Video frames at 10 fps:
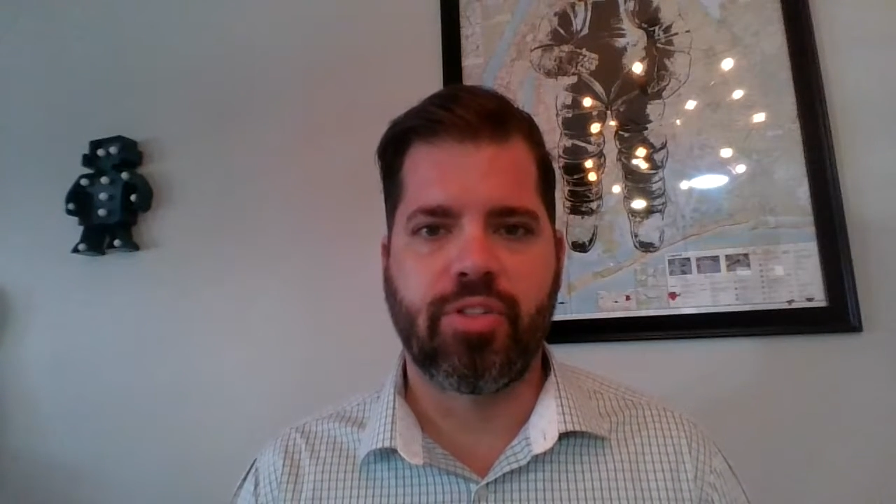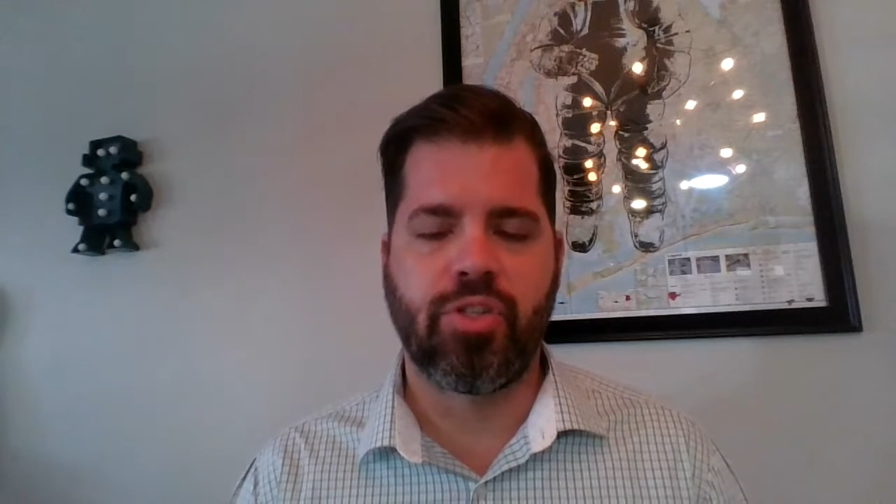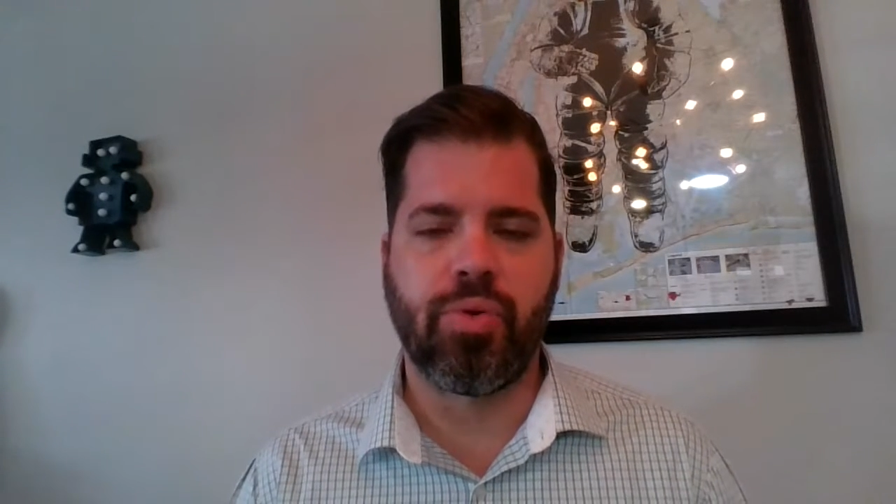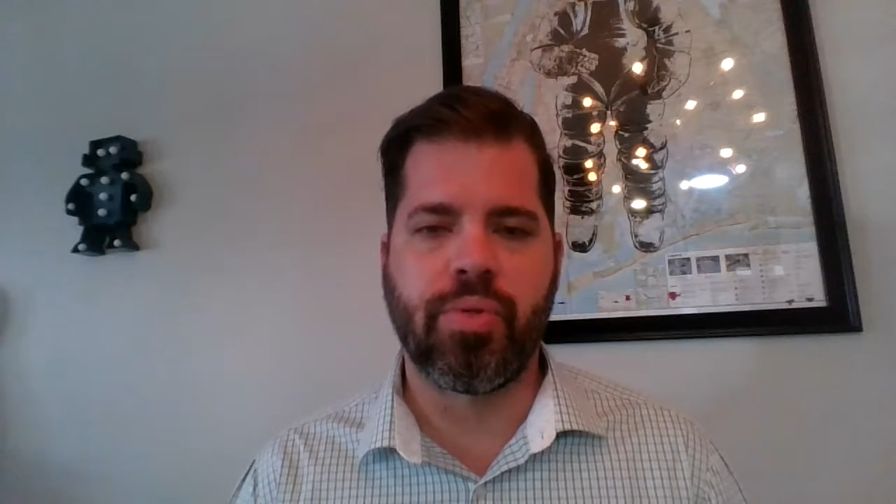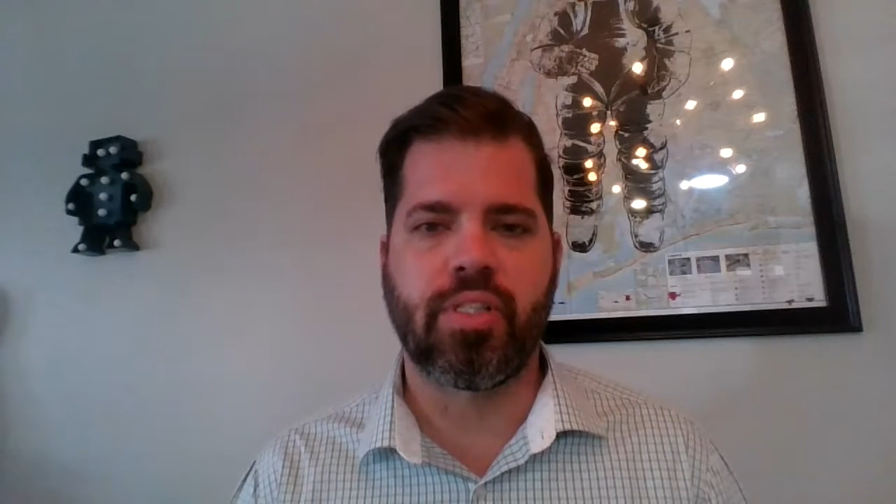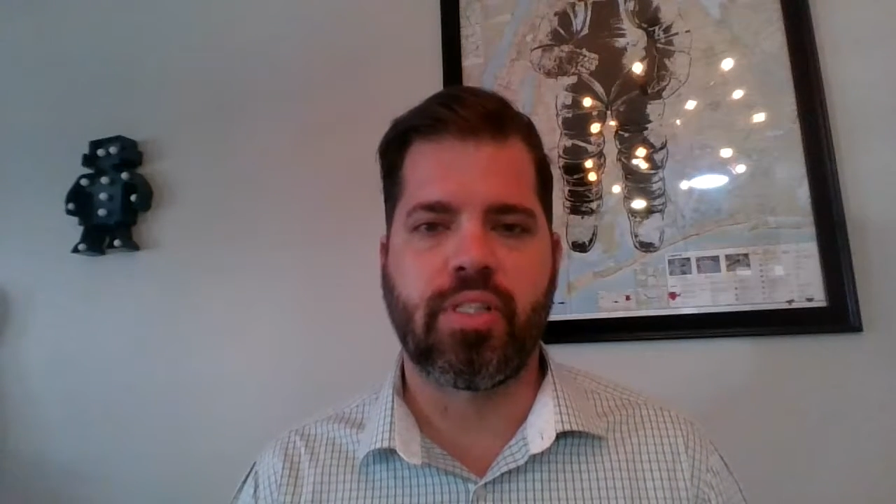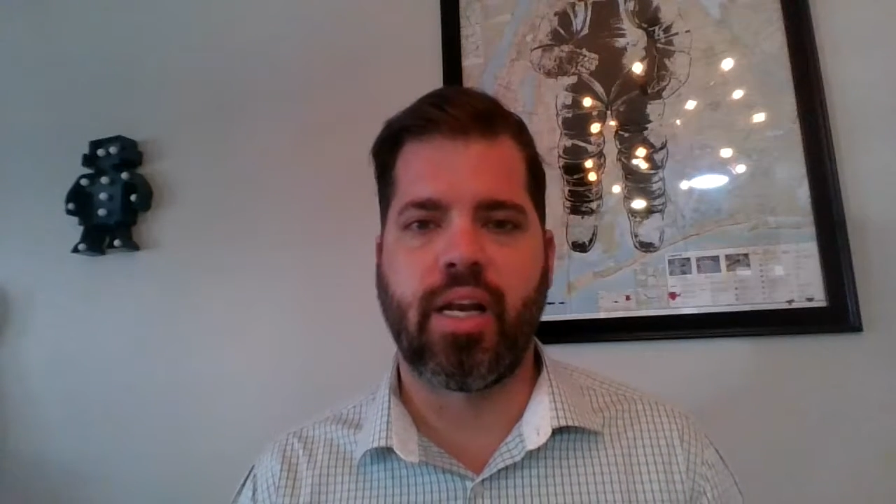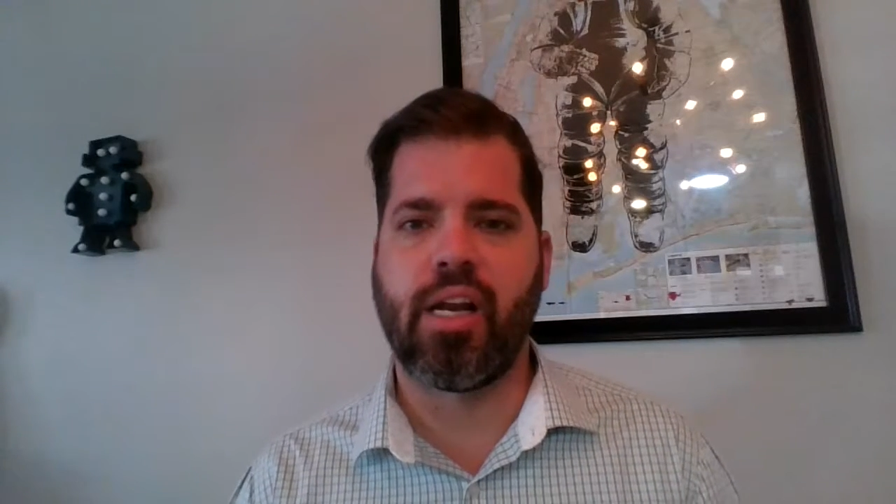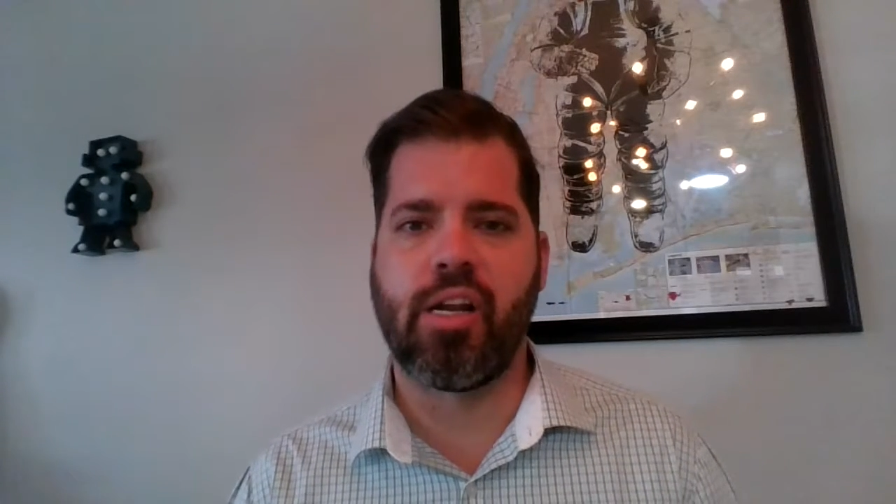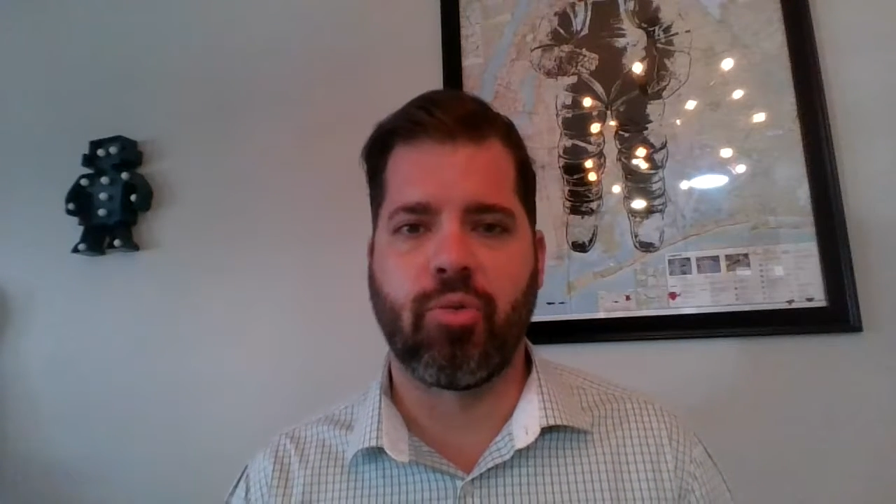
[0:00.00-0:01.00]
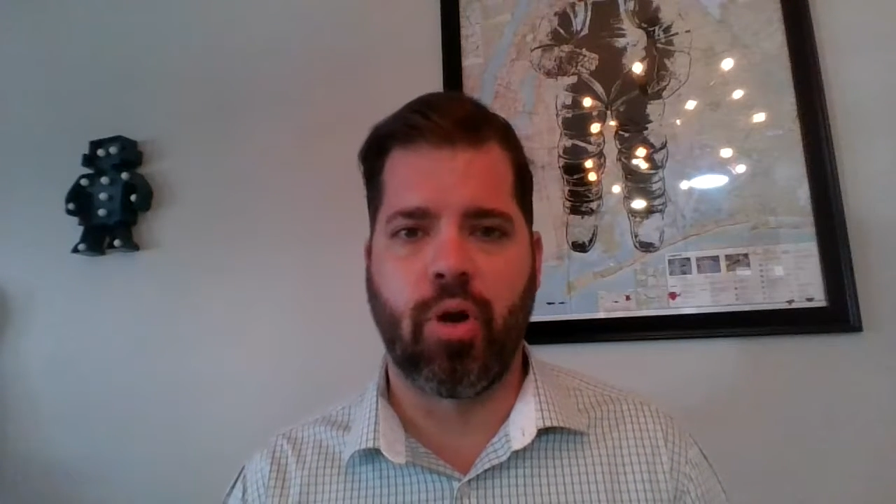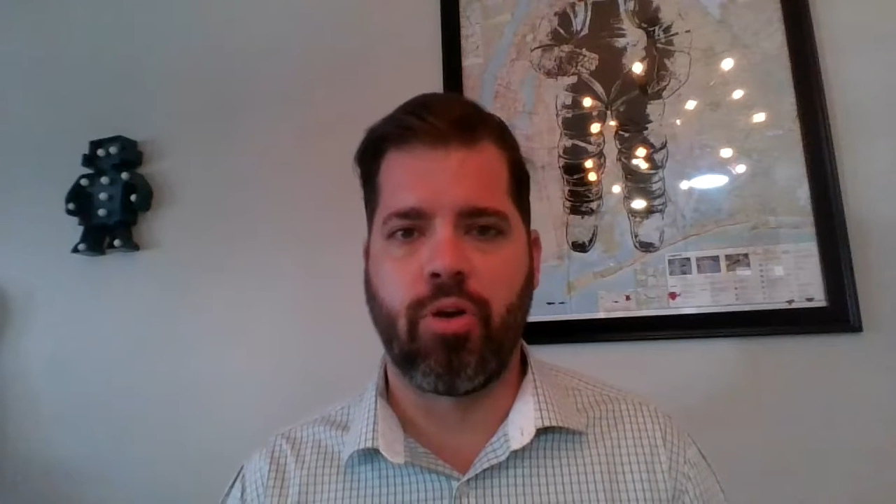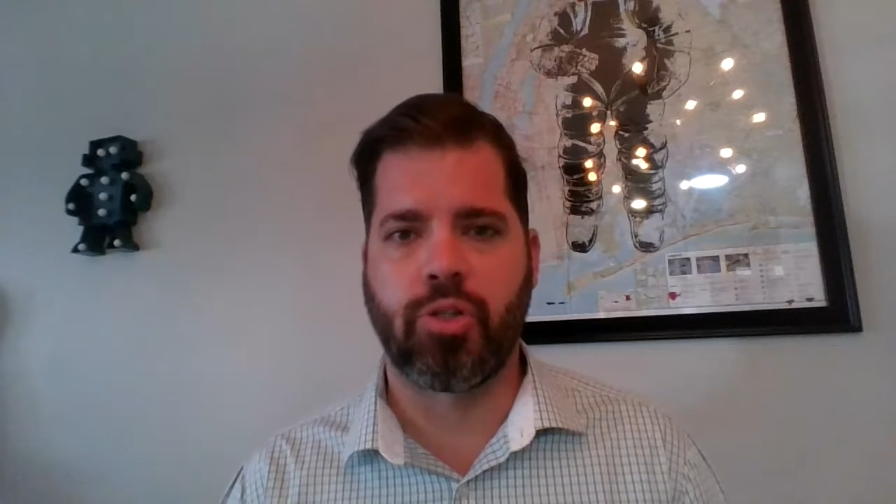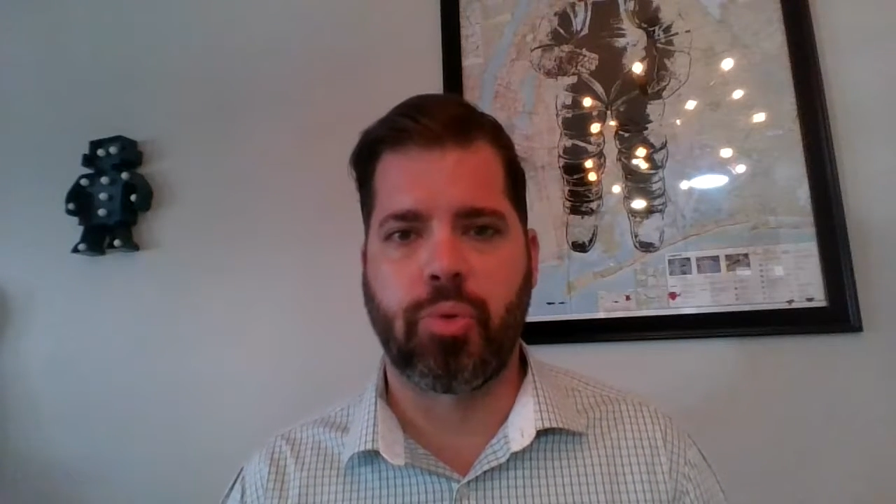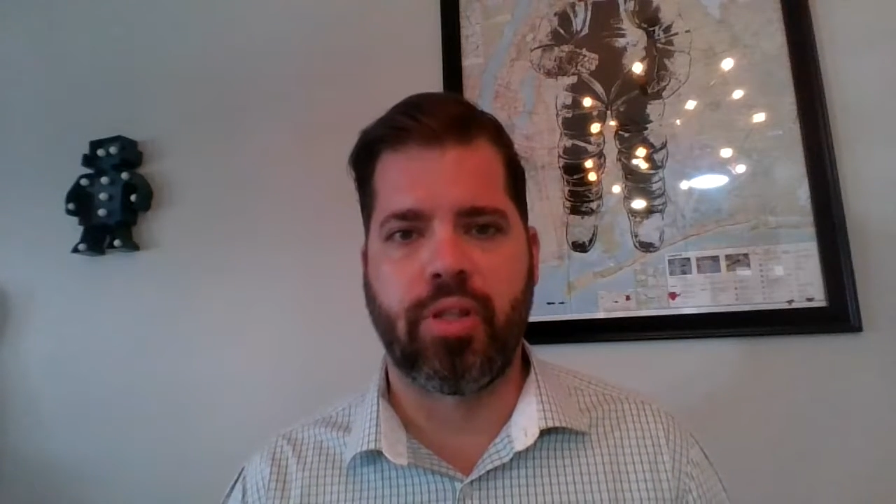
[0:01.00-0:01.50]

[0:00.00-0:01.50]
students sitting in rows